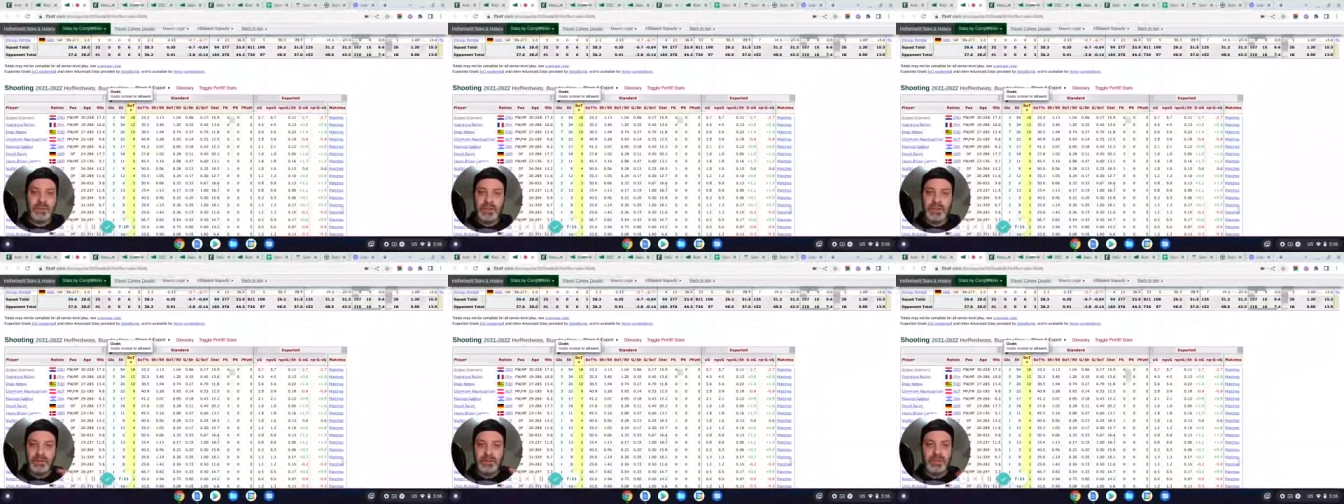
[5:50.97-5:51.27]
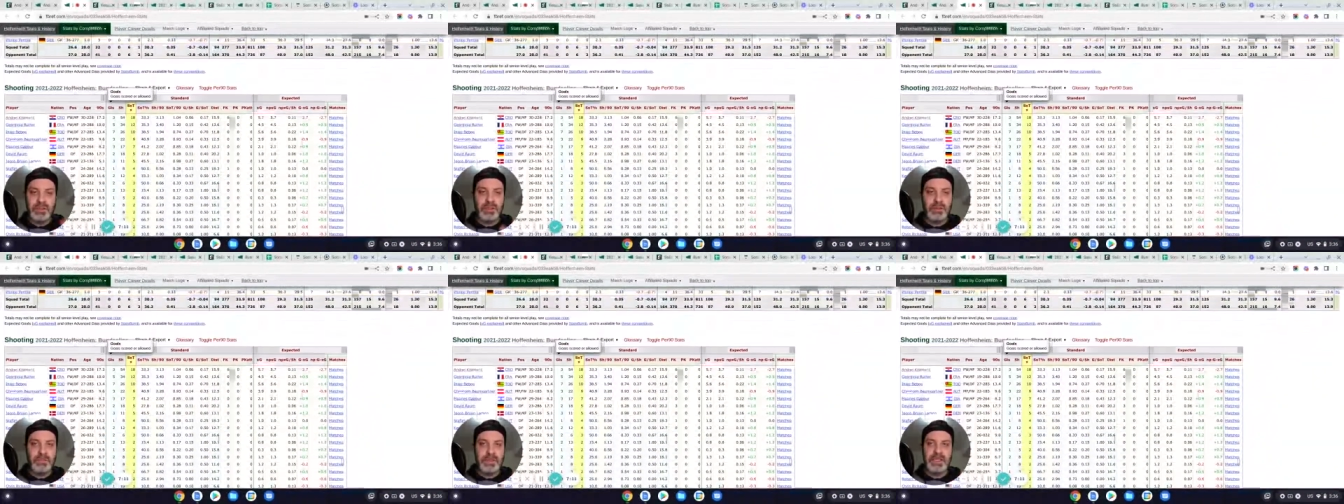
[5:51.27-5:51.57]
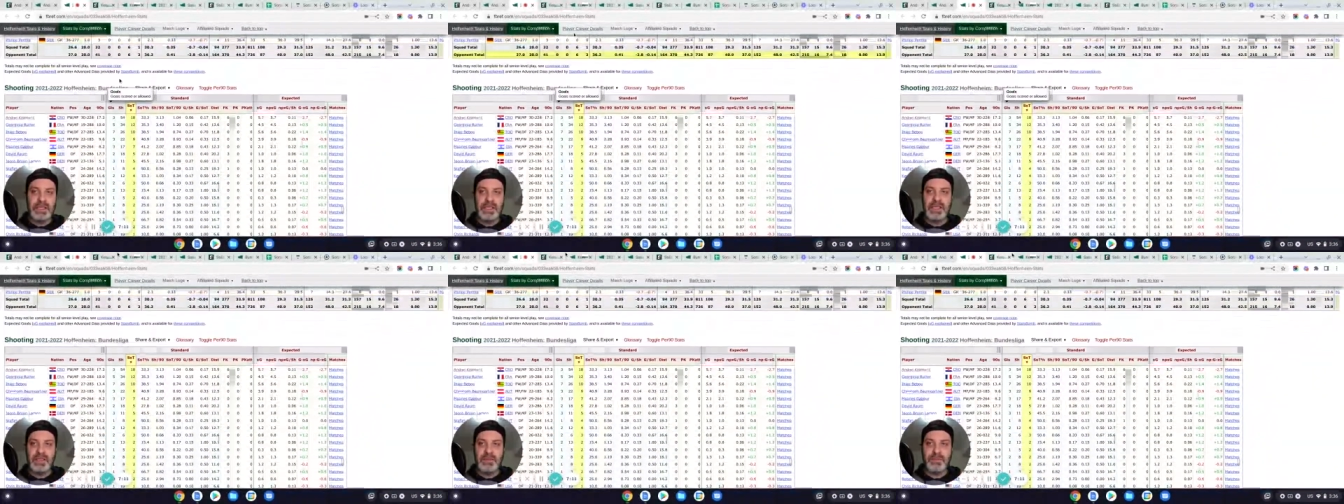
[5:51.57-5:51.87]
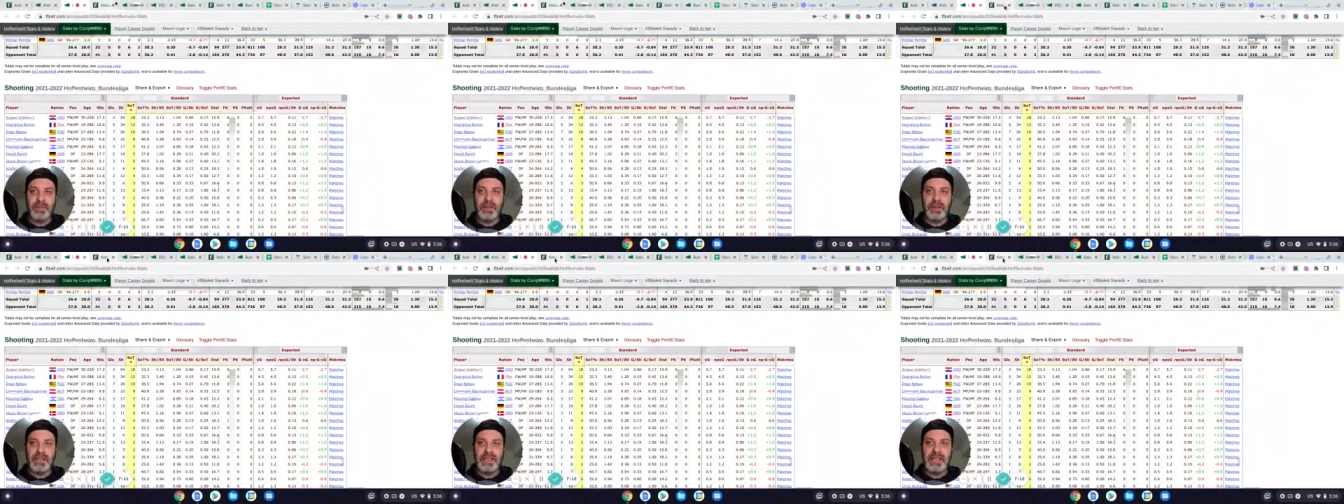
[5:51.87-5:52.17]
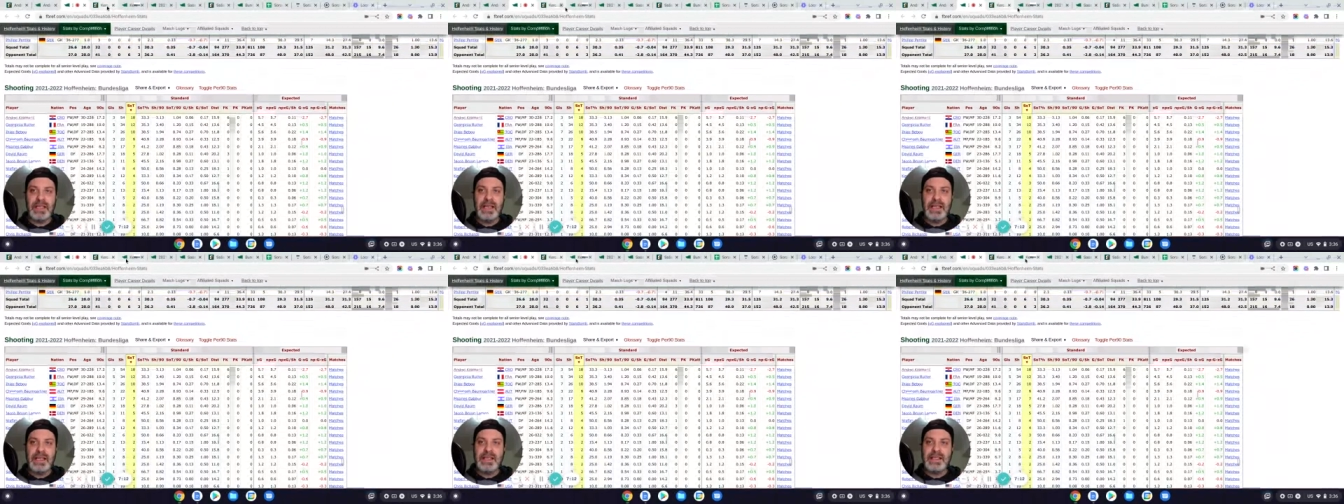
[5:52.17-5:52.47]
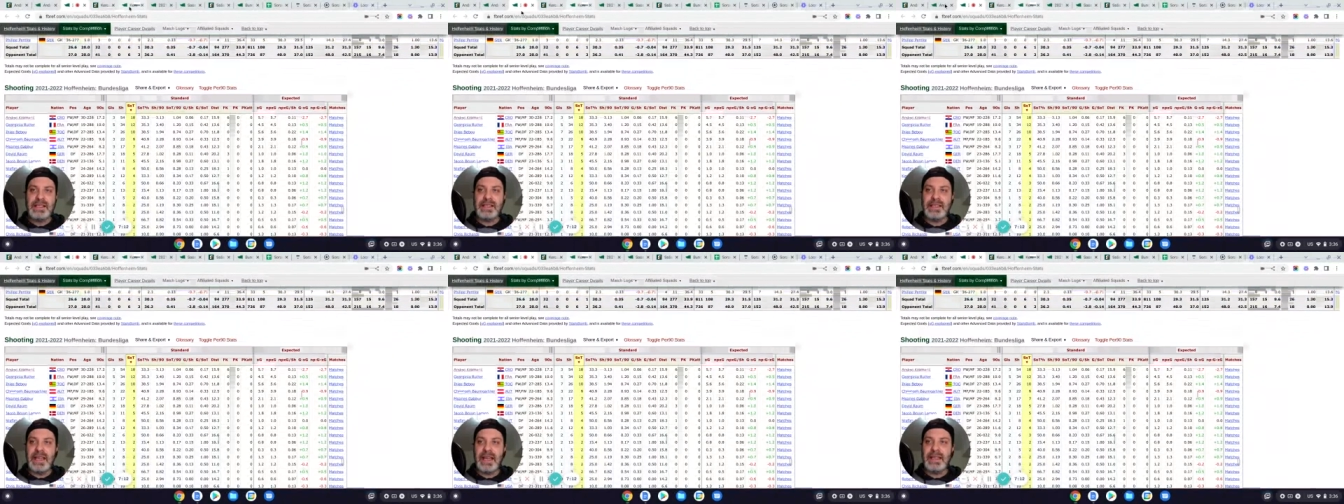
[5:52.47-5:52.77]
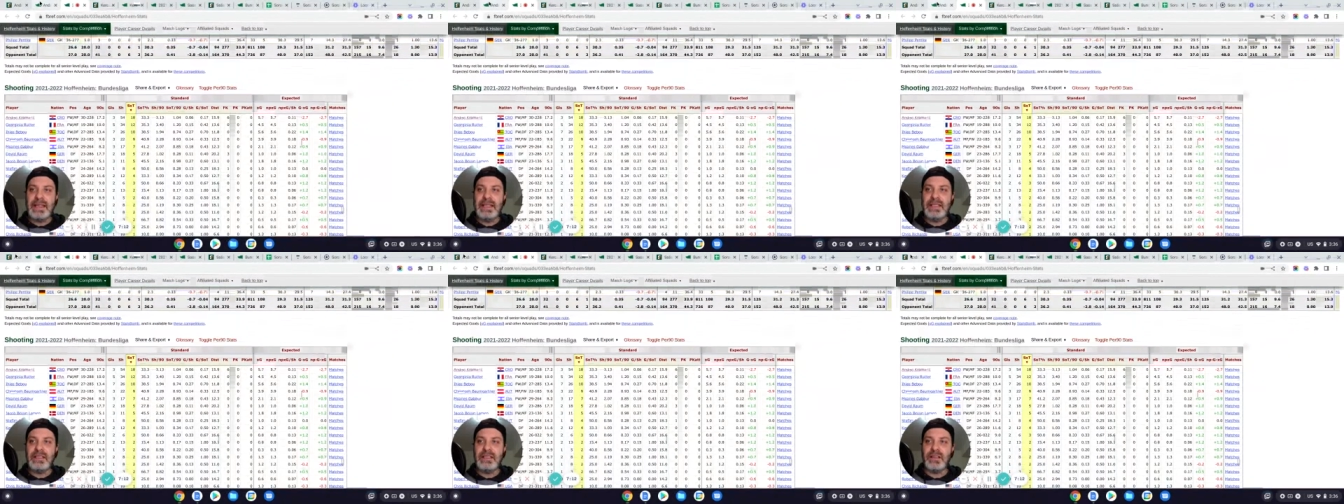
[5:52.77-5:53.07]
you know, shouldn't be, he's pretty
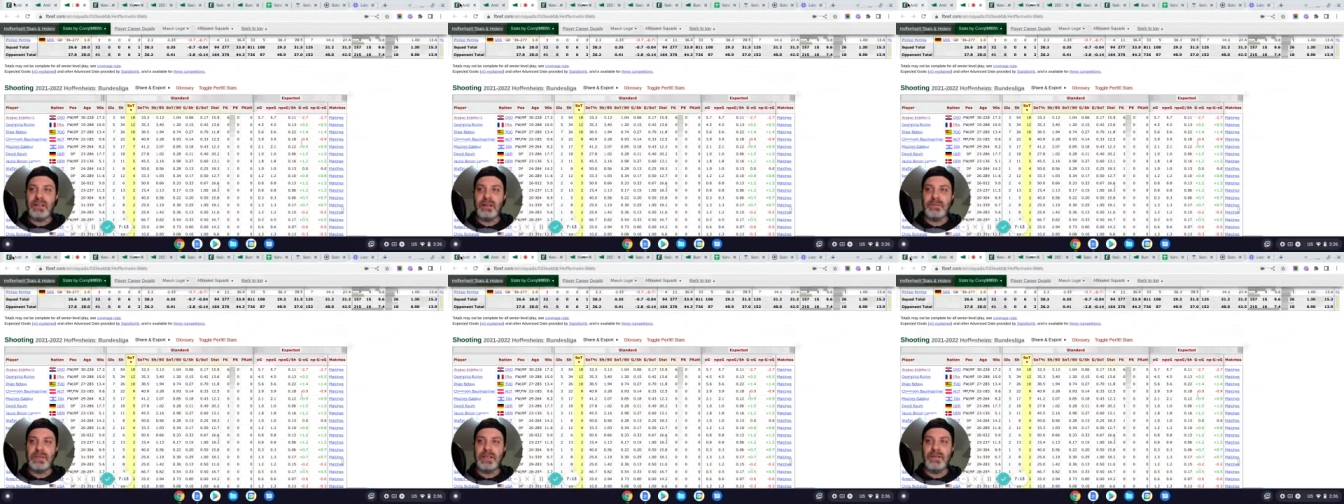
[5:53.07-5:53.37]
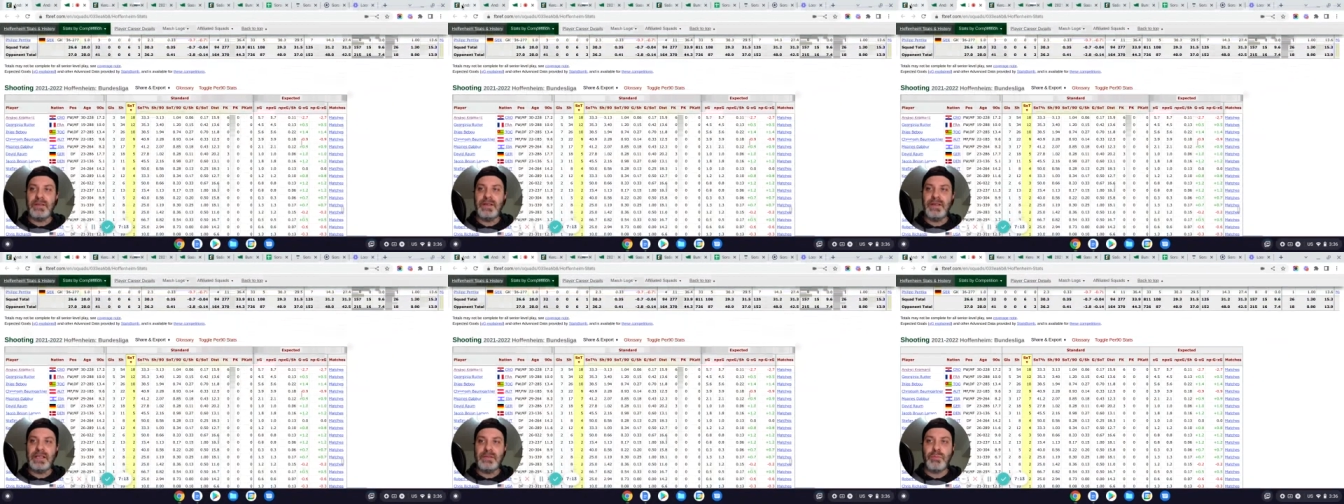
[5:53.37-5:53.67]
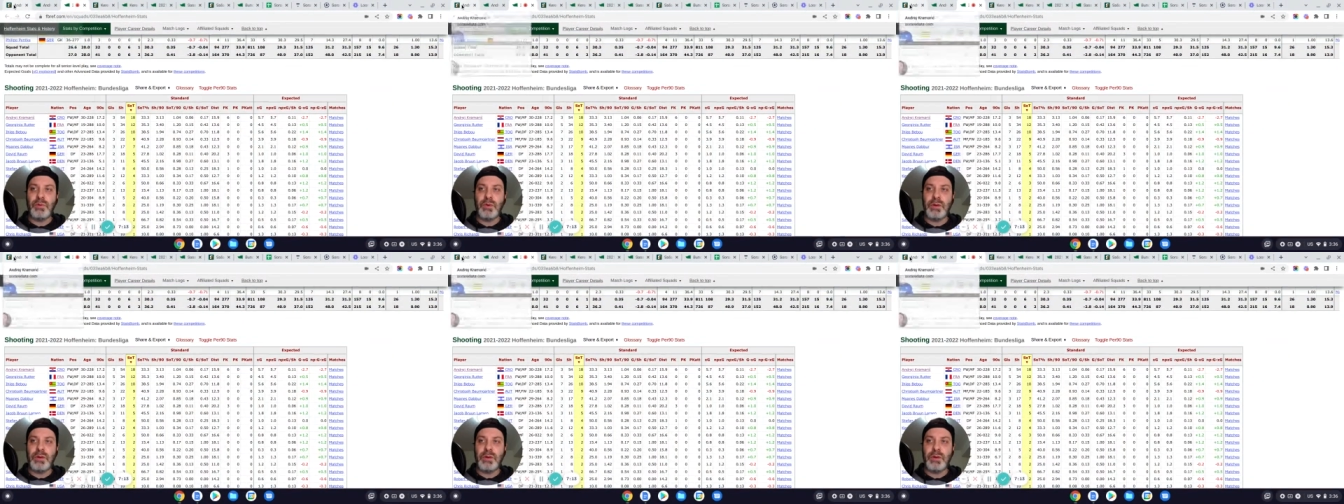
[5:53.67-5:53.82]
steady in terms of